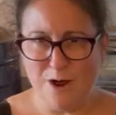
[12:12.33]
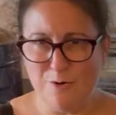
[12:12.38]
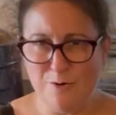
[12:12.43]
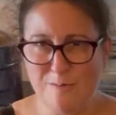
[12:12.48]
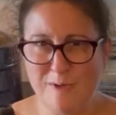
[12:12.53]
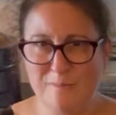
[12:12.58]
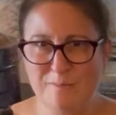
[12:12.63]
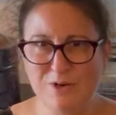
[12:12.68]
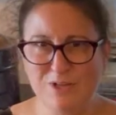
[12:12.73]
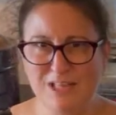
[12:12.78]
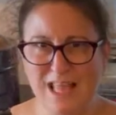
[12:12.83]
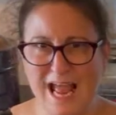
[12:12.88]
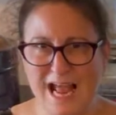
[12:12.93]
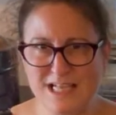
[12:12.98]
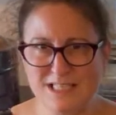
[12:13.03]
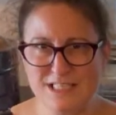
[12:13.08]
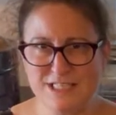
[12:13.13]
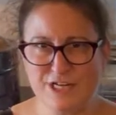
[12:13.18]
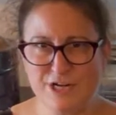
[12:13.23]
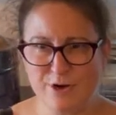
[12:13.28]
Remember
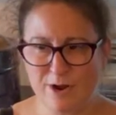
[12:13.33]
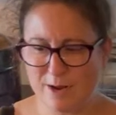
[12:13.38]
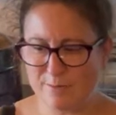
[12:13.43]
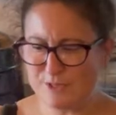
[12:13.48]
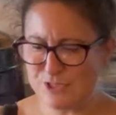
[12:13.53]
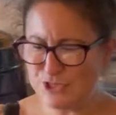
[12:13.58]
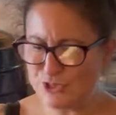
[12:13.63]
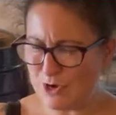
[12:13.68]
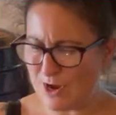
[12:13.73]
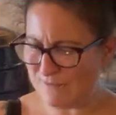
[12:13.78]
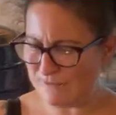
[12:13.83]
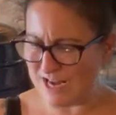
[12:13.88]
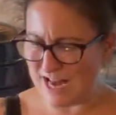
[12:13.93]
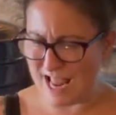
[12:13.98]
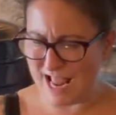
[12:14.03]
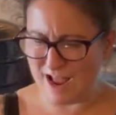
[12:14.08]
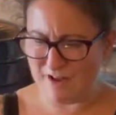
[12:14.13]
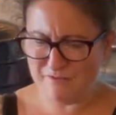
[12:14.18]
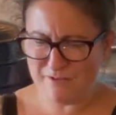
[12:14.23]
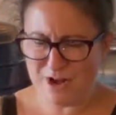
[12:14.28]
last year I was driving
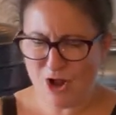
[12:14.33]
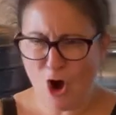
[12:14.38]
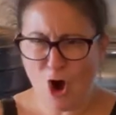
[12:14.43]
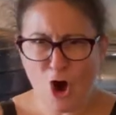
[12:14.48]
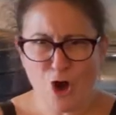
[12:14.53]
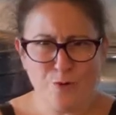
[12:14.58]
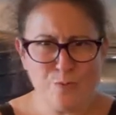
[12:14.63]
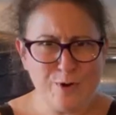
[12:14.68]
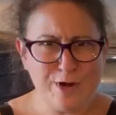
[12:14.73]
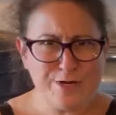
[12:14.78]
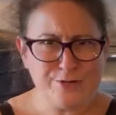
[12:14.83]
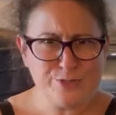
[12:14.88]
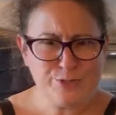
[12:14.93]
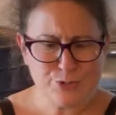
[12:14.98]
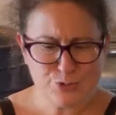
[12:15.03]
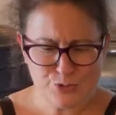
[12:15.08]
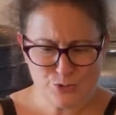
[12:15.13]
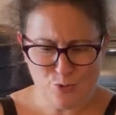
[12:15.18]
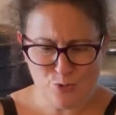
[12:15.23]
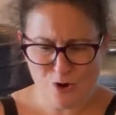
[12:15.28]
to every hardware
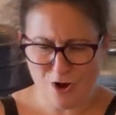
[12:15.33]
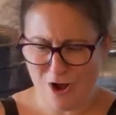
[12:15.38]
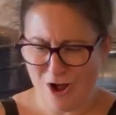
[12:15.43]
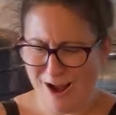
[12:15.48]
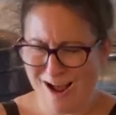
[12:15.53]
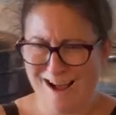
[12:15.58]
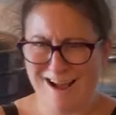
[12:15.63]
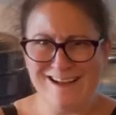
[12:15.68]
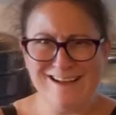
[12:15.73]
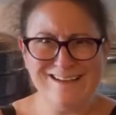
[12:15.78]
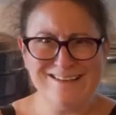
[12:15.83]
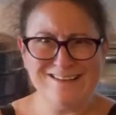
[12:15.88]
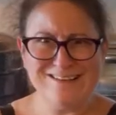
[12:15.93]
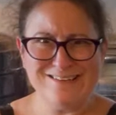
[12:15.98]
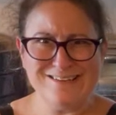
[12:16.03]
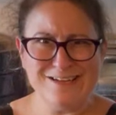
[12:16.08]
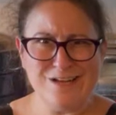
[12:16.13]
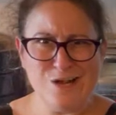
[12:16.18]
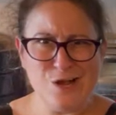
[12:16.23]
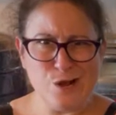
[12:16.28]
store I
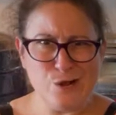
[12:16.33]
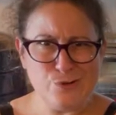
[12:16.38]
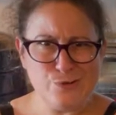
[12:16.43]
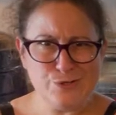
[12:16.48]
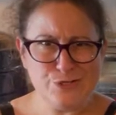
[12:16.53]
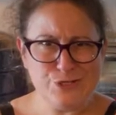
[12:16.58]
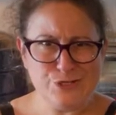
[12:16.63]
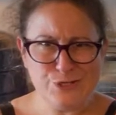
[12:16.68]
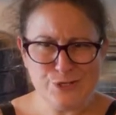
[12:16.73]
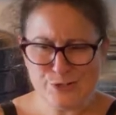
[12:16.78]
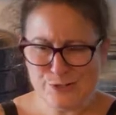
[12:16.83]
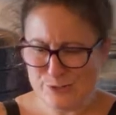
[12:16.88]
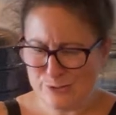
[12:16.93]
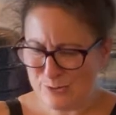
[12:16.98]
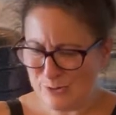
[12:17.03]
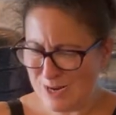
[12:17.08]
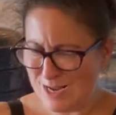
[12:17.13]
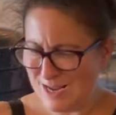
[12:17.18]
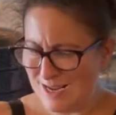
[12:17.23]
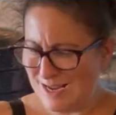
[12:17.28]
could go
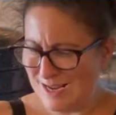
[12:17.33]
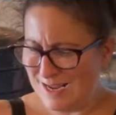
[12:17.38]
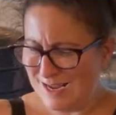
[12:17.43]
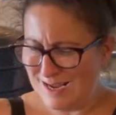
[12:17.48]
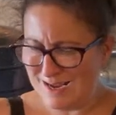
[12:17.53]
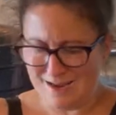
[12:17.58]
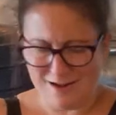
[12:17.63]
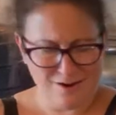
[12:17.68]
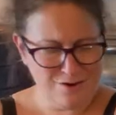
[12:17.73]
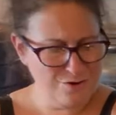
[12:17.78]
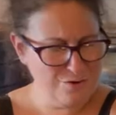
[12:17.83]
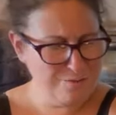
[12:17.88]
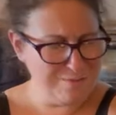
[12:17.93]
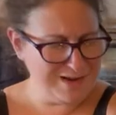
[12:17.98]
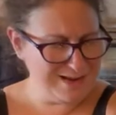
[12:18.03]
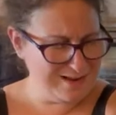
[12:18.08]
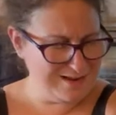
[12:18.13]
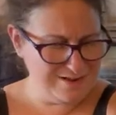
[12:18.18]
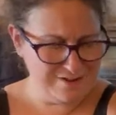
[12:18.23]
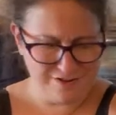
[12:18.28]
to. Oh
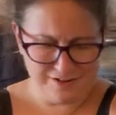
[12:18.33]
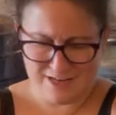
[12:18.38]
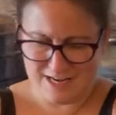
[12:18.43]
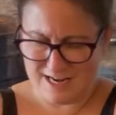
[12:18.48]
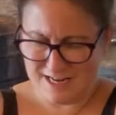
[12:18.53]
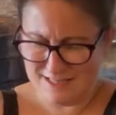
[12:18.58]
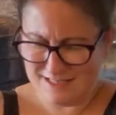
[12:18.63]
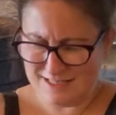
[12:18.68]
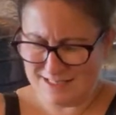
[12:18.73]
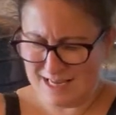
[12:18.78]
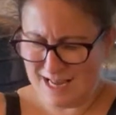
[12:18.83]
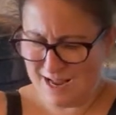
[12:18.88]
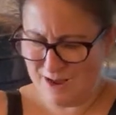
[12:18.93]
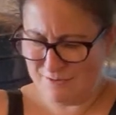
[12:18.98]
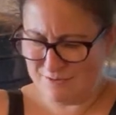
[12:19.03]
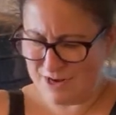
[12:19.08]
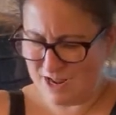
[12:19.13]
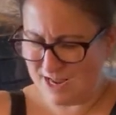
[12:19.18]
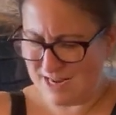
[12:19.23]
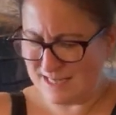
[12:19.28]
my goodness,
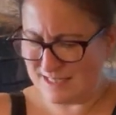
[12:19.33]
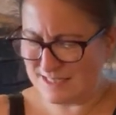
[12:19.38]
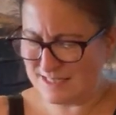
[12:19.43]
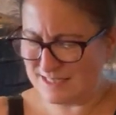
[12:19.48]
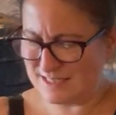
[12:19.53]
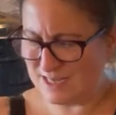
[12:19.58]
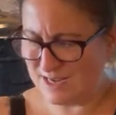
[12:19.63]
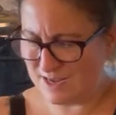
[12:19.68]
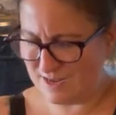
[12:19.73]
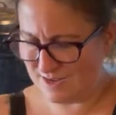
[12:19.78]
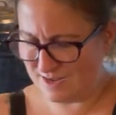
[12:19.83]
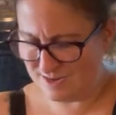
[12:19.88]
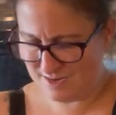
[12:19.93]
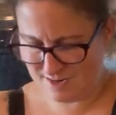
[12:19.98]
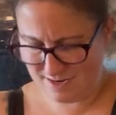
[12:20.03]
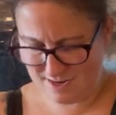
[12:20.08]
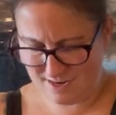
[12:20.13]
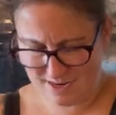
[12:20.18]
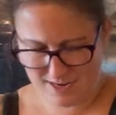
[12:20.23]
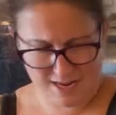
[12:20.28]
how nice to
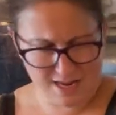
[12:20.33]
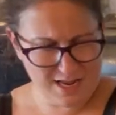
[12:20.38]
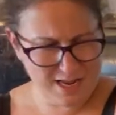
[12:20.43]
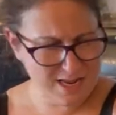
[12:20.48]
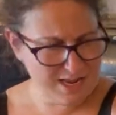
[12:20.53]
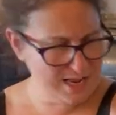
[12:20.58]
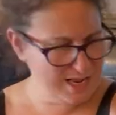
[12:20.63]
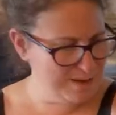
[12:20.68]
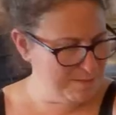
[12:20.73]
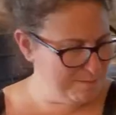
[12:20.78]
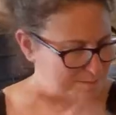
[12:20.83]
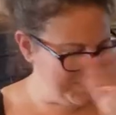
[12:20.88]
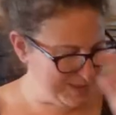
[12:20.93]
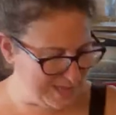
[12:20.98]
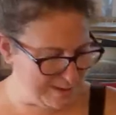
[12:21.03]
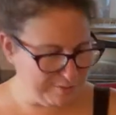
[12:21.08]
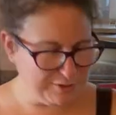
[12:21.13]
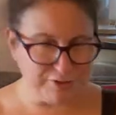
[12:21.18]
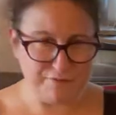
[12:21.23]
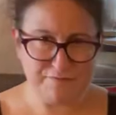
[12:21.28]

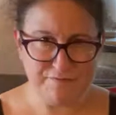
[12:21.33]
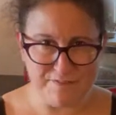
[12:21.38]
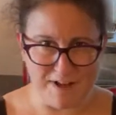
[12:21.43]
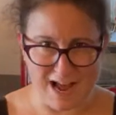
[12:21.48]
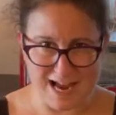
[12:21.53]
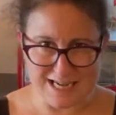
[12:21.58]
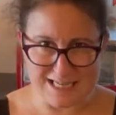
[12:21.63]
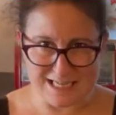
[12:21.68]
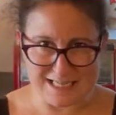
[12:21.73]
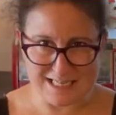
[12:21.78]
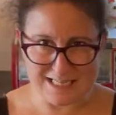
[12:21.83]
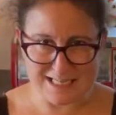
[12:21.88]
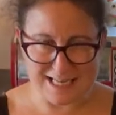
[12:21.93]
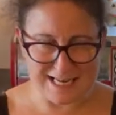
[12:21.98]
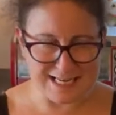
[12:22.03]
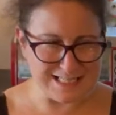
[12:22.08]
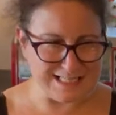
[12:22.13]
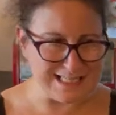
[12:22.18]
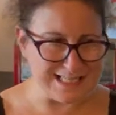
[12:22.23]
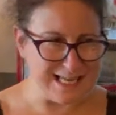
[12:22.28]
be able to find
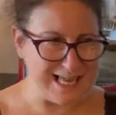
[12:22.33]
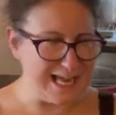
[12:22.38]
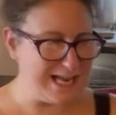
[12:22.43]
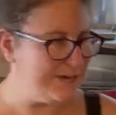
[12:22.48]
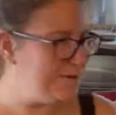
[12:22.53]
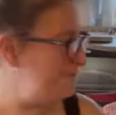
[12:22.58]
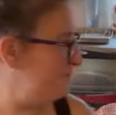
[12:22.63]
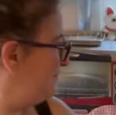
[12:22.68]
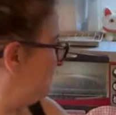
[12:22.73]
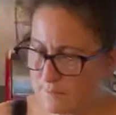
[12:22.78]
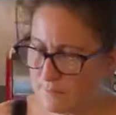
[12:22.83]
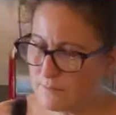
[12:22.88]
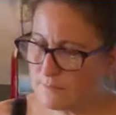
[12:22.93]
things again.